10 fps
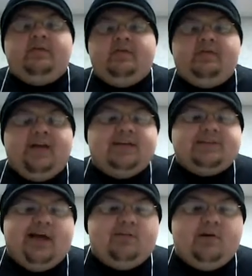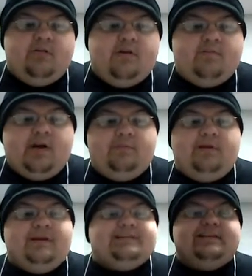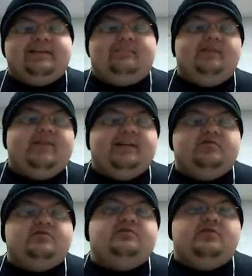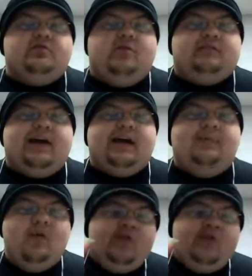the fans out there of the company, because since I've been a fan such a long time,